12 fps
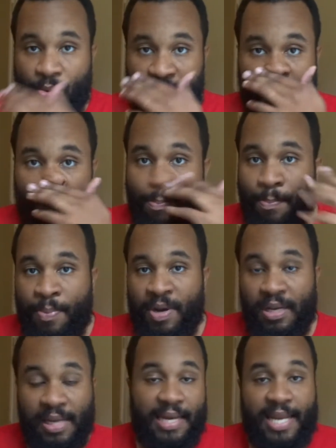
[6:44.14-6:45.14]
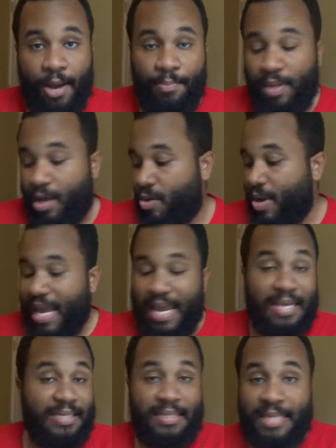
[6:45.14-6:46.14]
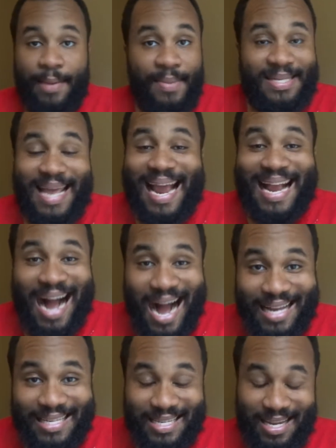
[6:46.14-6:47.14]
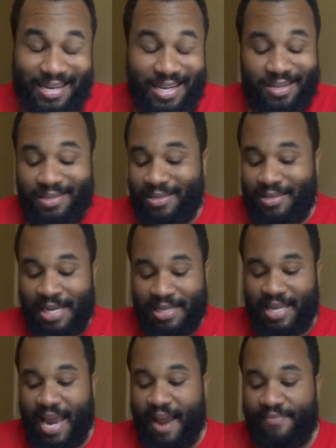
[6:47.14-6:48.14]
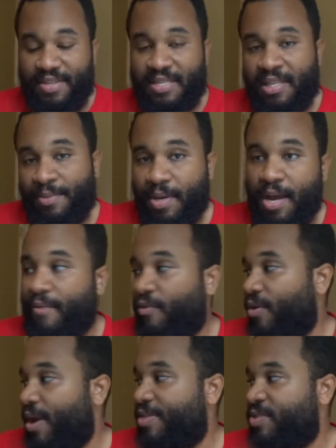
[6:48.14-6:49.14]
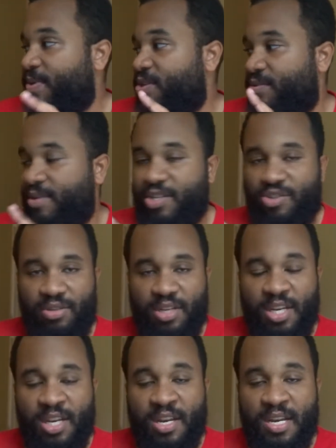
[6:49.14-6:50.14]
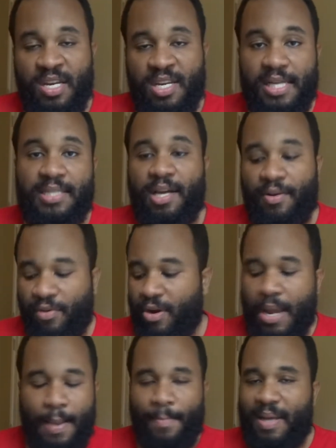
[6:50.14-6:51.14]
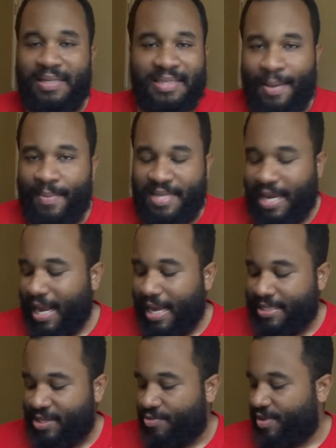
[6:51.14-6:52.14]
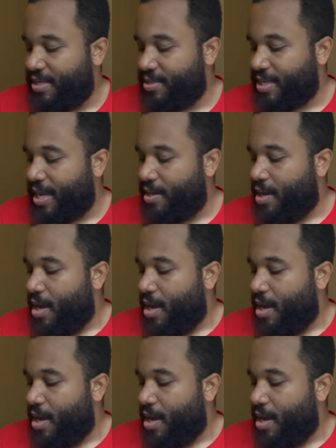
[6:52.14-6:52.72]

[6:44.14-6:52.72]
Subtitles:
I'll put a link down below, it's the same exact content. It just doesn't have the slip cover and the special edition dust cover, but it's the same exact content on the inside.